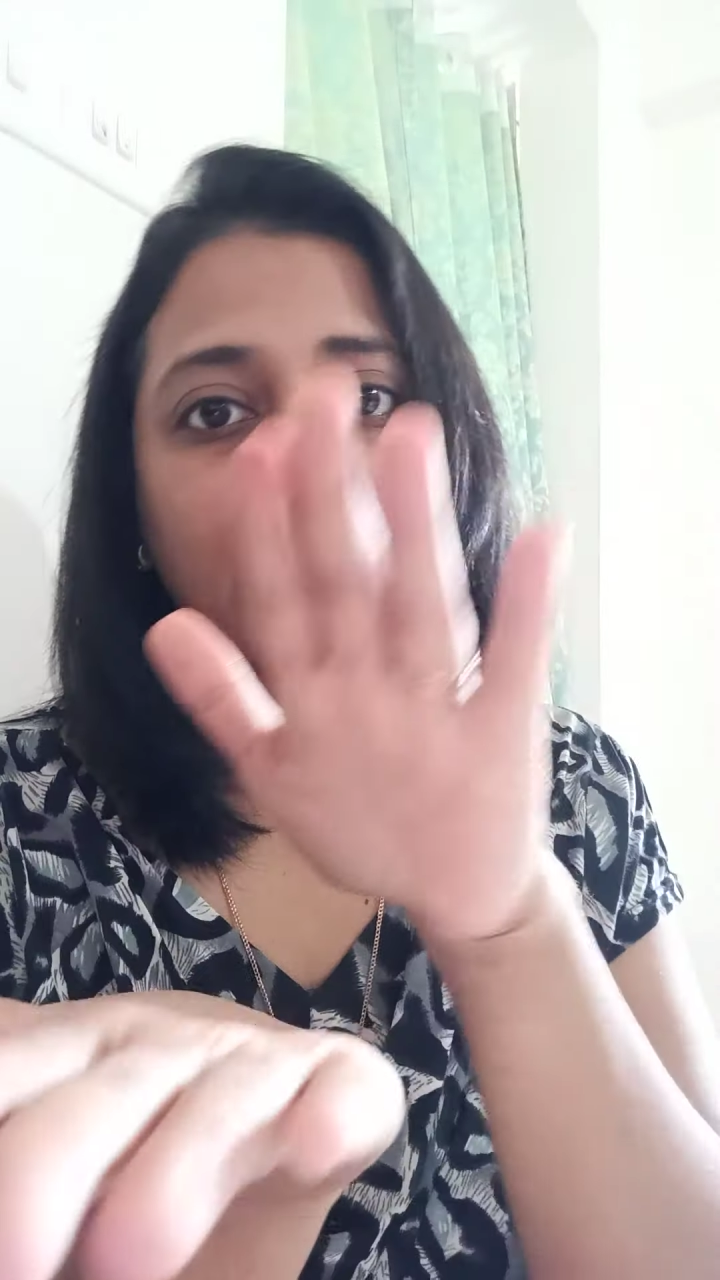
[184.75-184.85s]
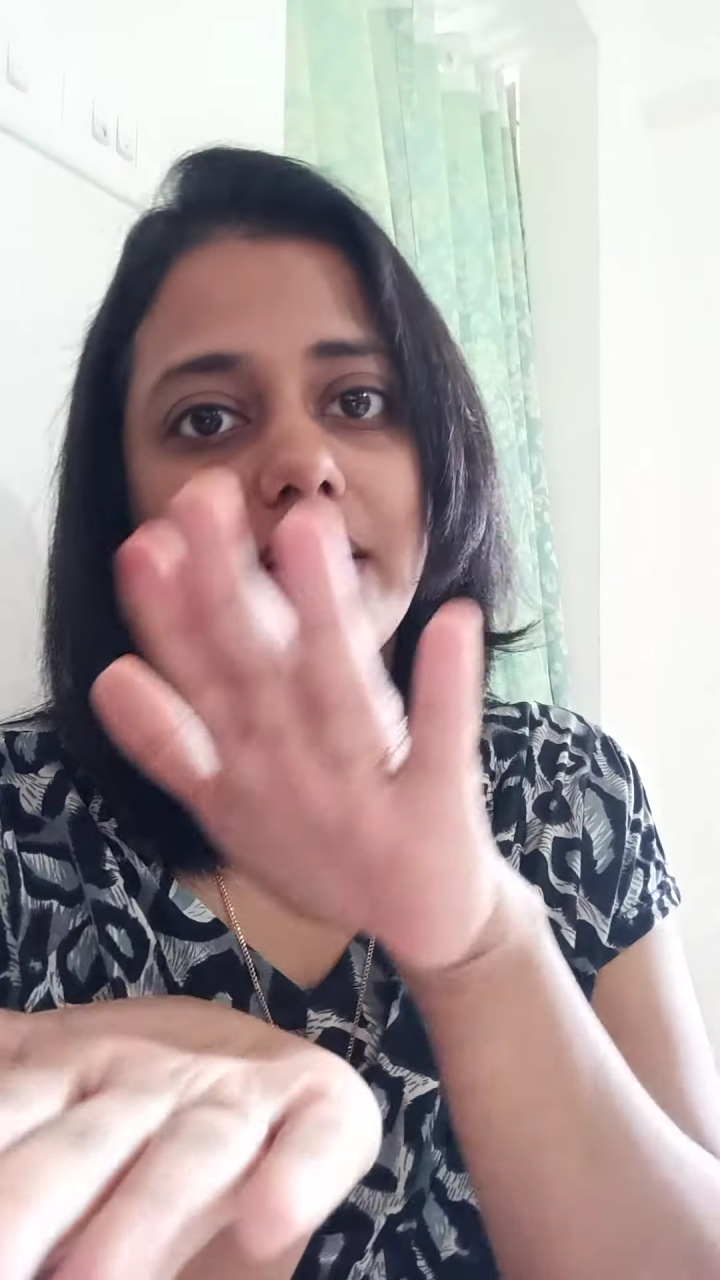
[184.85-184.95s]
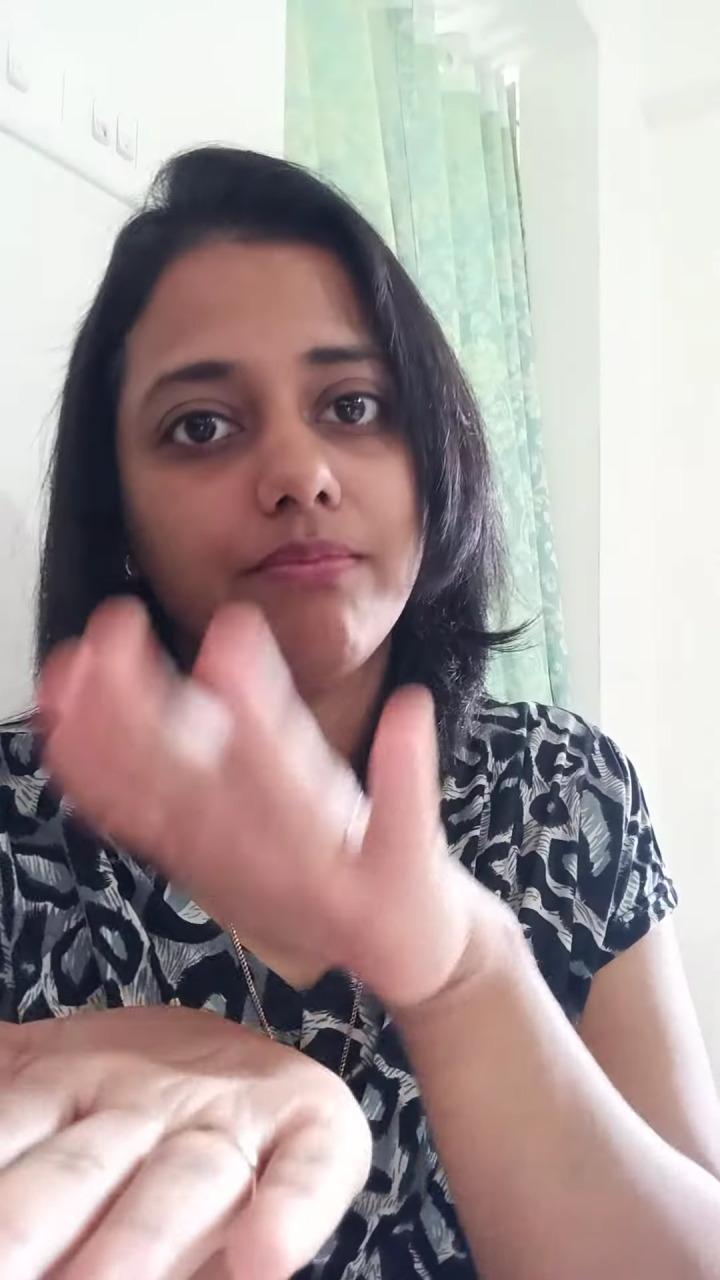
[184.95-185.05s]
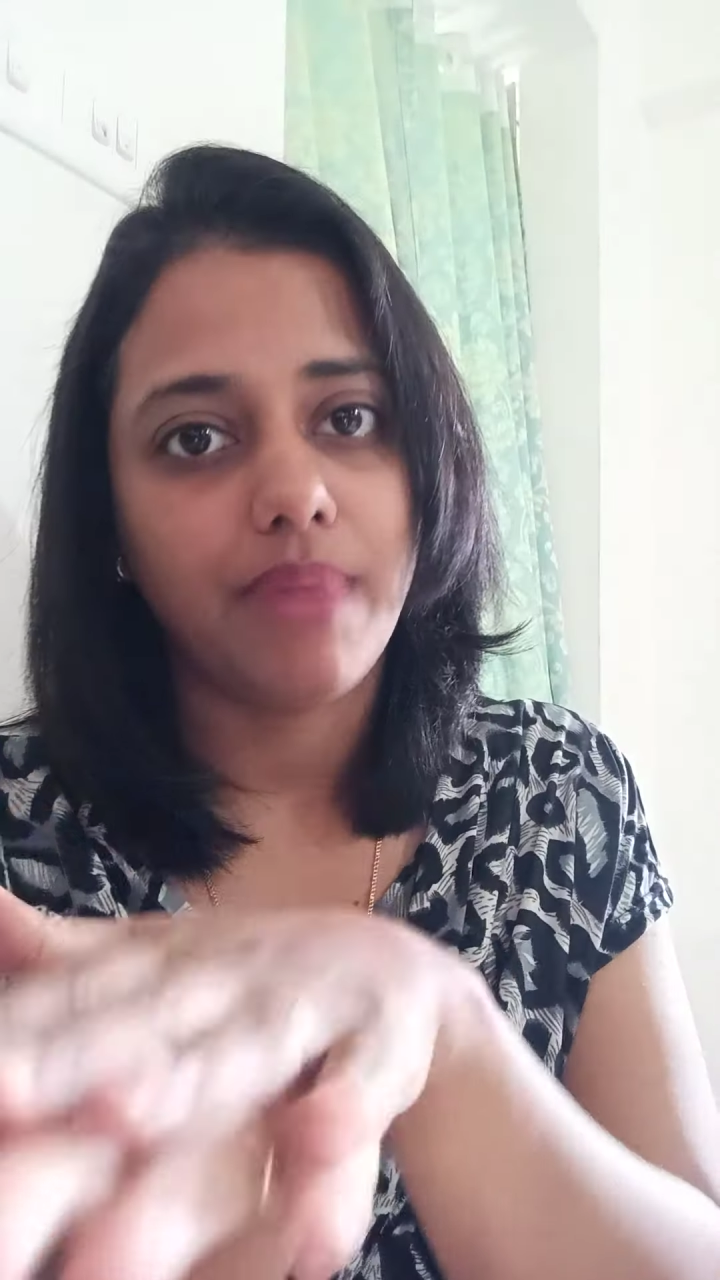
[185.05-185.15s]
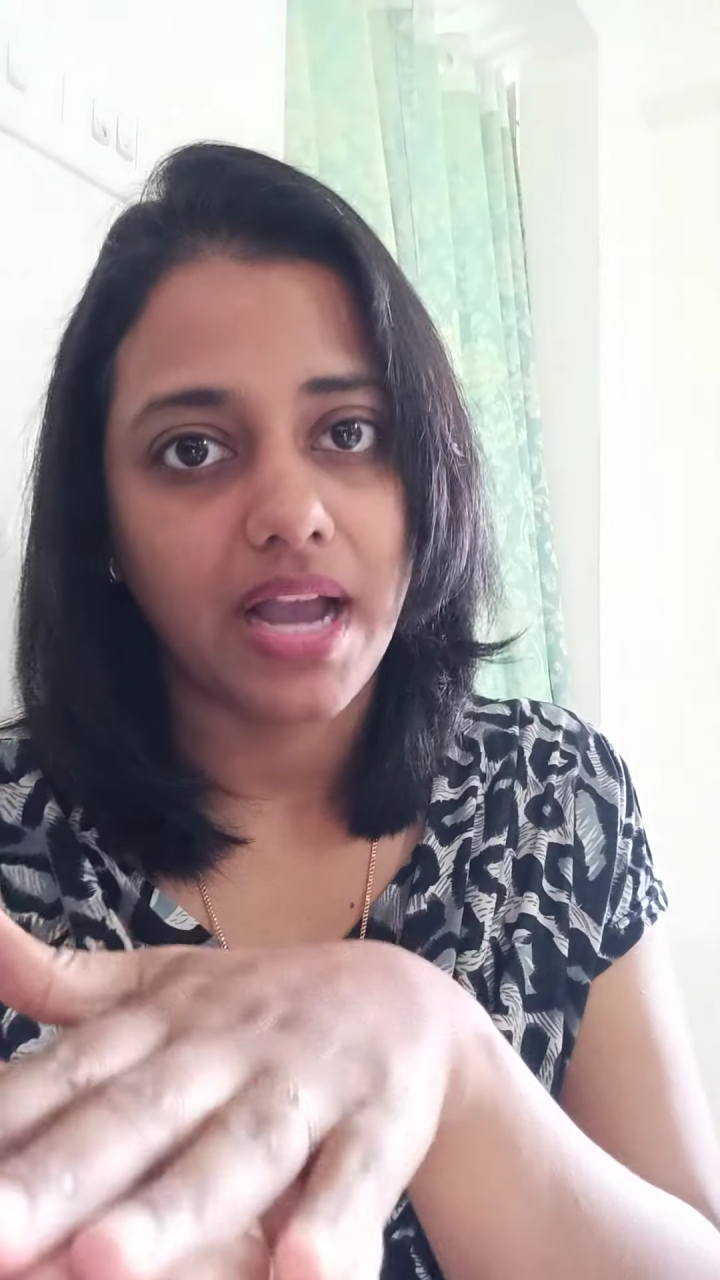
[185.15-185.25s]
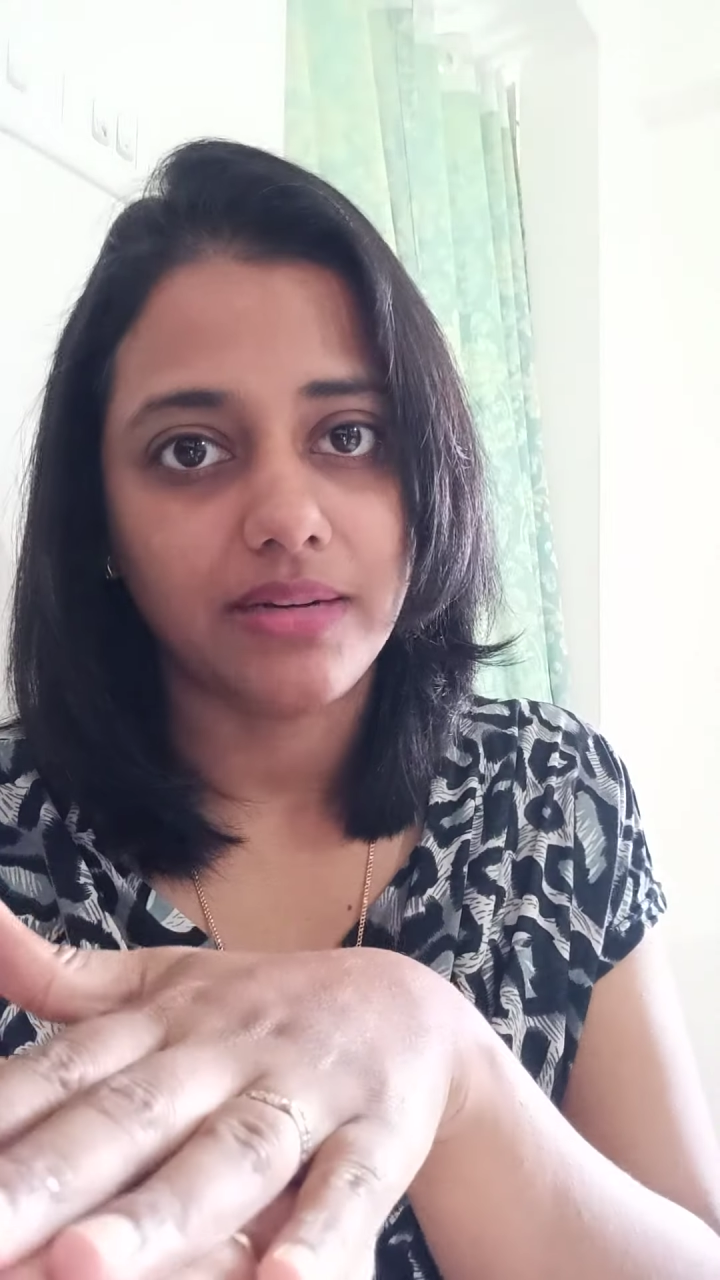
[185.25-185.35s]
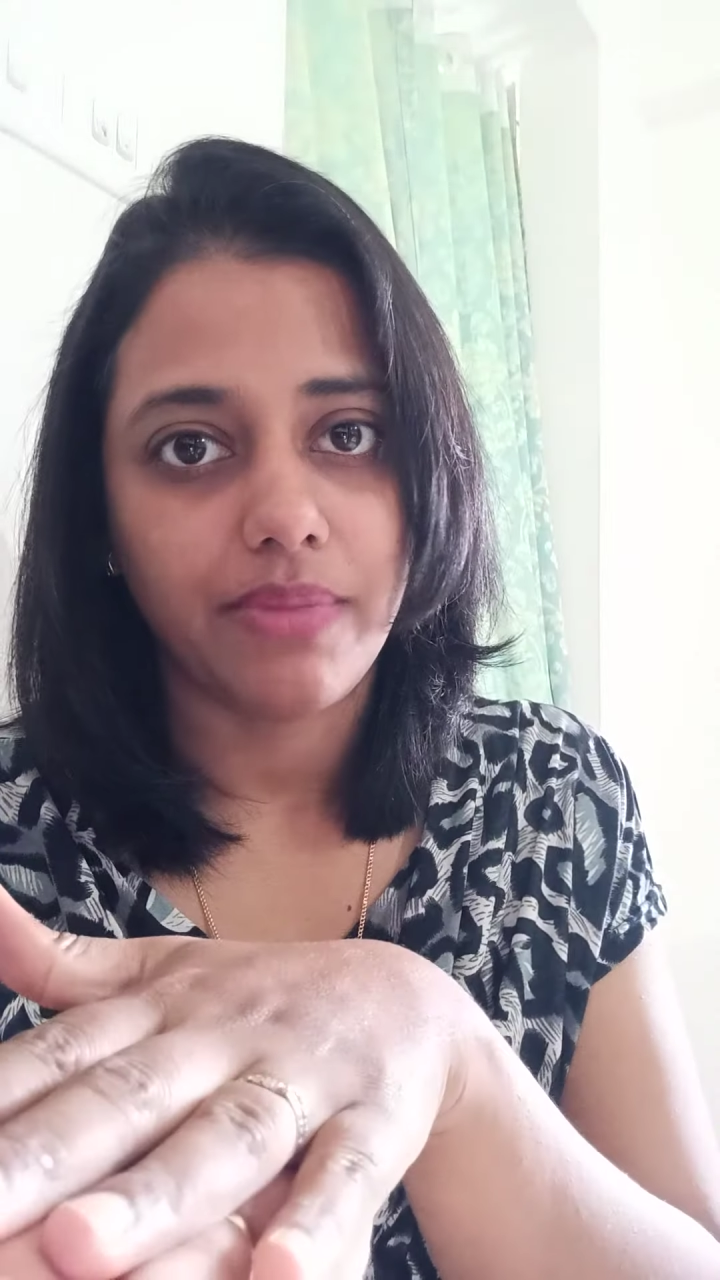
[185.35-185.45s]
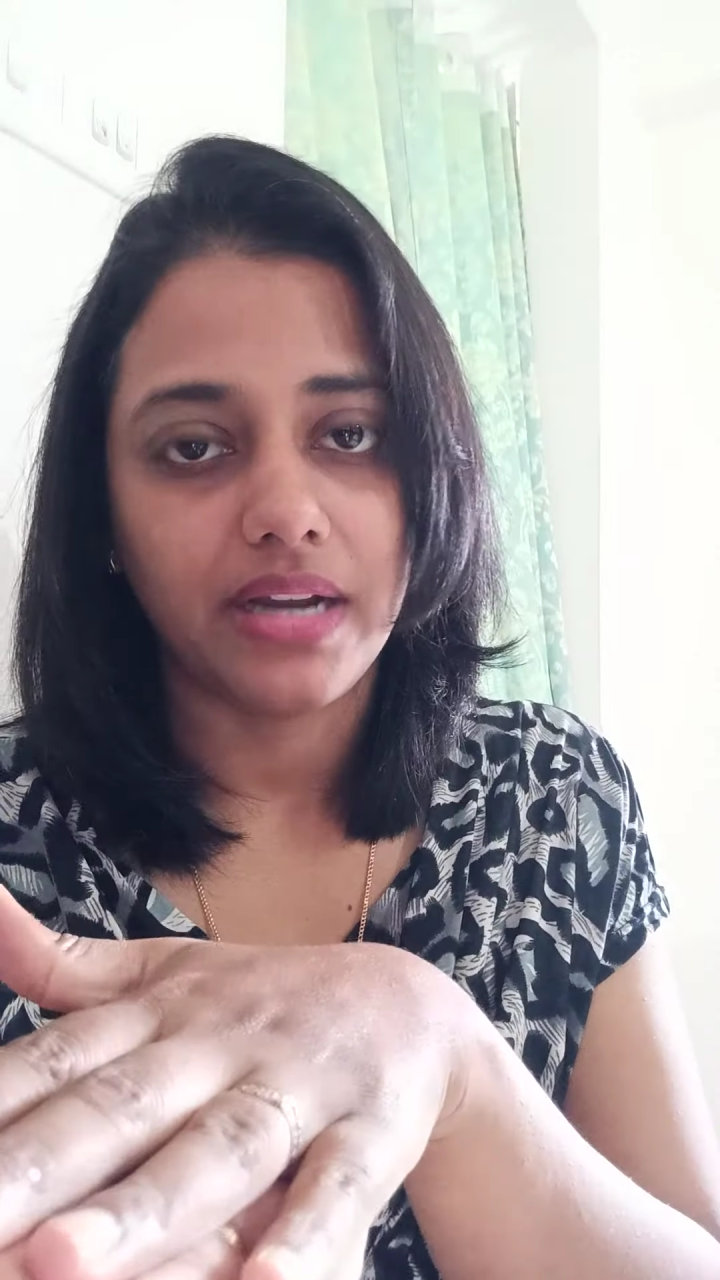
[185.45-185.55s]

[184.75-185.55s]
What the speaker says: and bad